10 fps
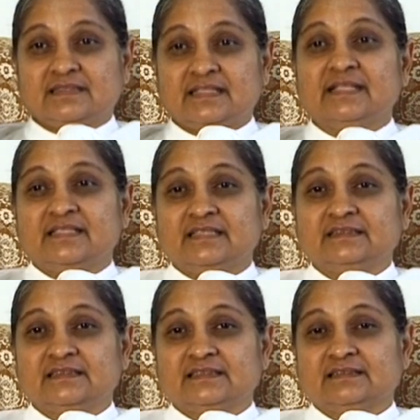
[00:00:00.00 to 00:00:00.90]

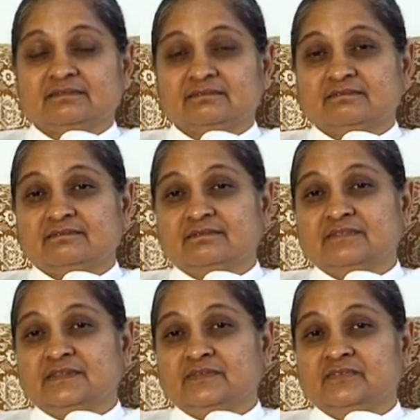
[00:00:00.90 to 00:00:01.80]
sentence
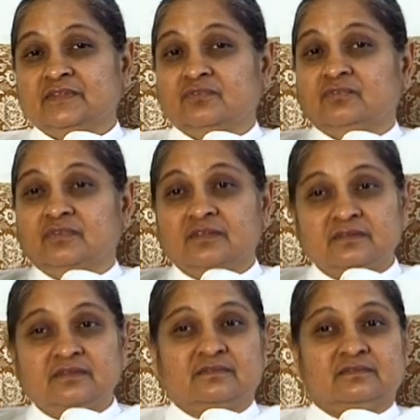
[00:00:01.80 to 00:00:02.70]
will
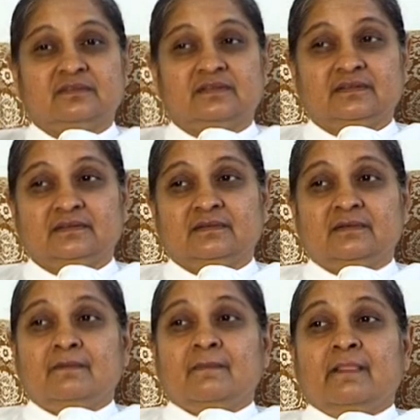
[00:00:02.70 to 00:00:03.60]
work
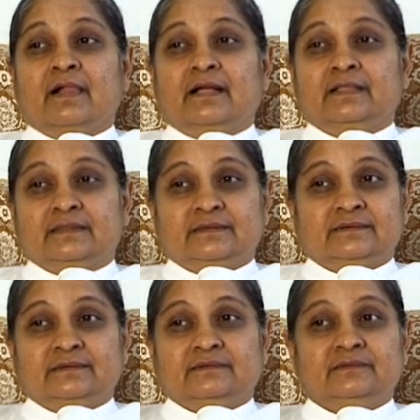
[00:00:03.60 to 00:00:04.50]
and
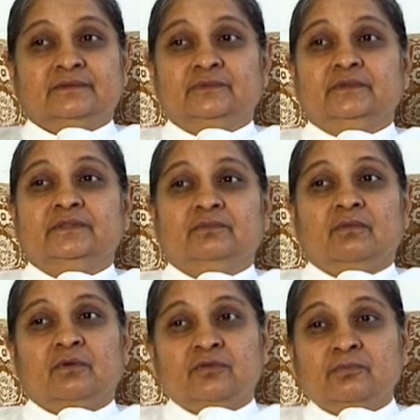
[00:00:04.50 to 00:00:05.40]
you
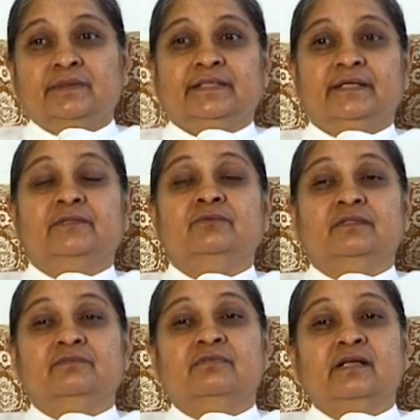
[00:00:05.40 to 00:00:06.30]
automatically
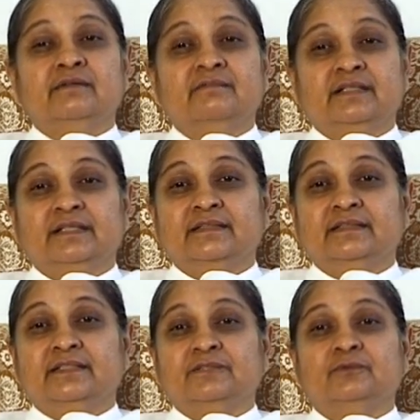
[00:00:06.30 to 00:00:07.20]
will find one day
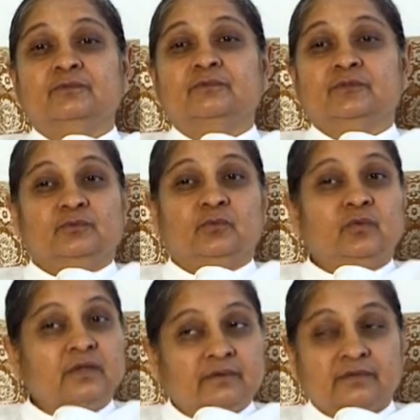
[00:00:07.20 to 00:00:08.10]
that you, you
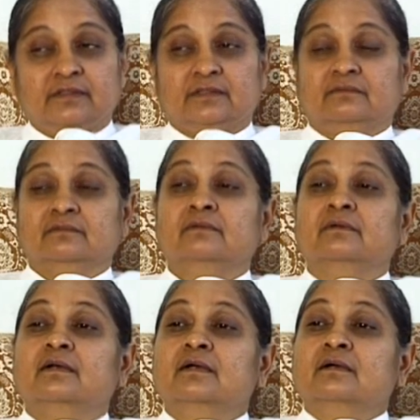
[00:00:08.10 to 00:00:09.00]
won't hurt
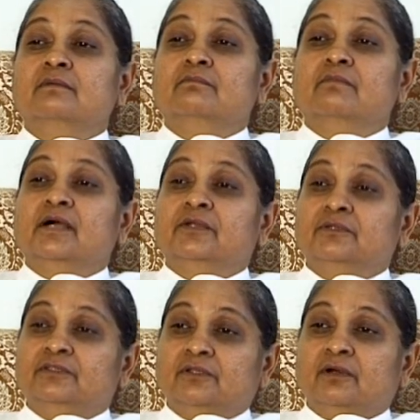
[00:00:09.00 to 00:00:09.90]
by
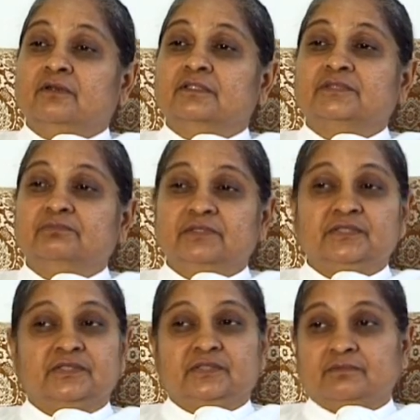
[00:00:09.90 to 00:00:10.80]
your thought,
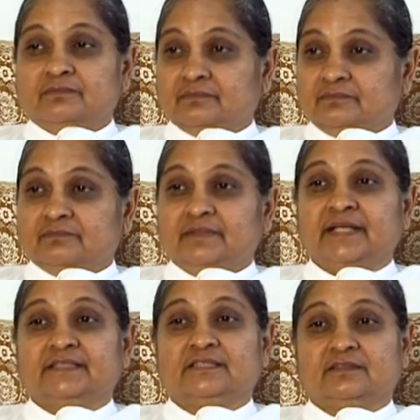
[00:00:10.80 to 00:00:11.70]
speech or
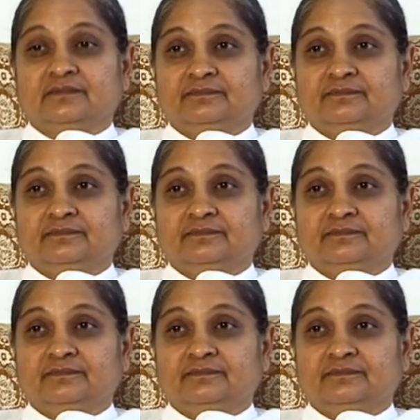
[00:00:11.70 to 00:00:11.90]
action.